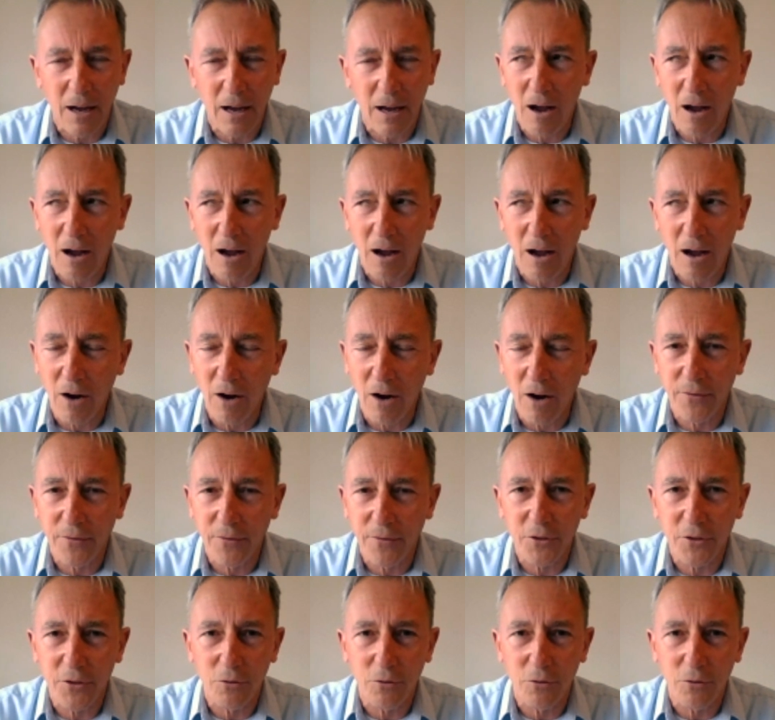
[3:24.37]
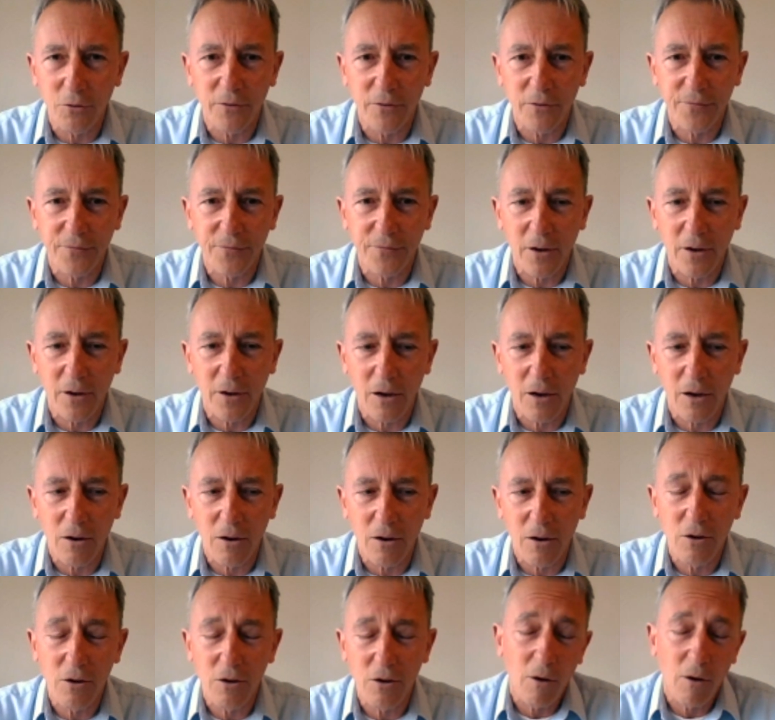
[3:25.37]
overview
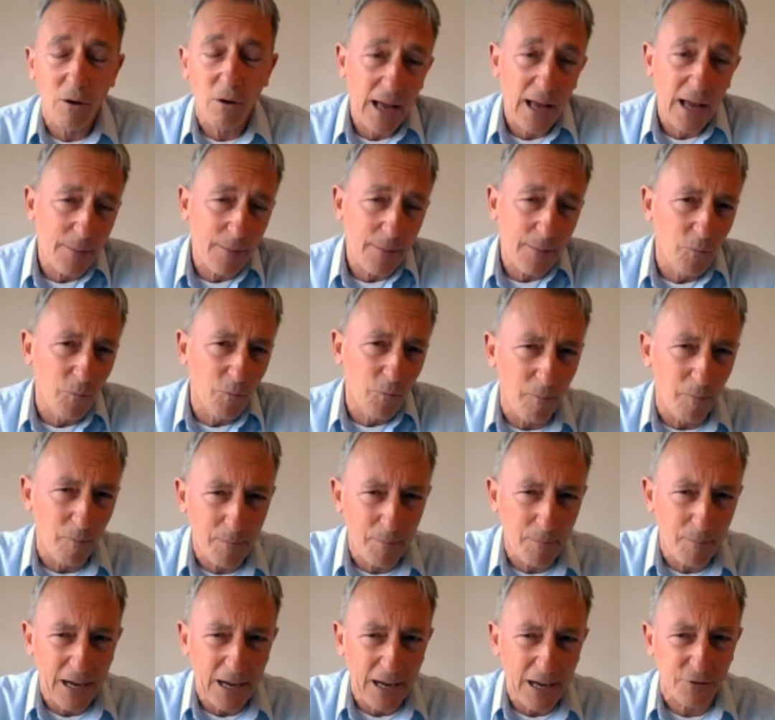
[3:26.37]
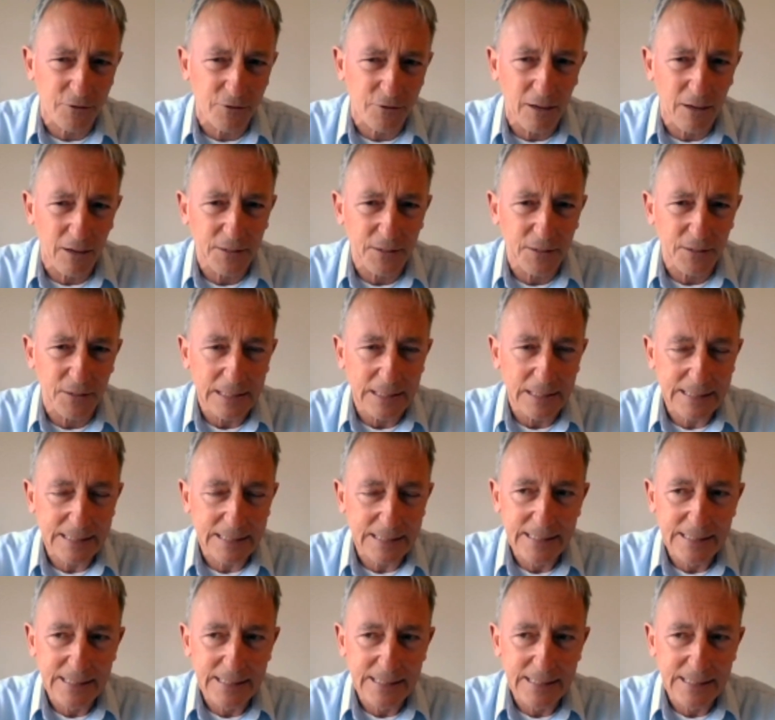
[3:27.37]
of who I am and what my background is.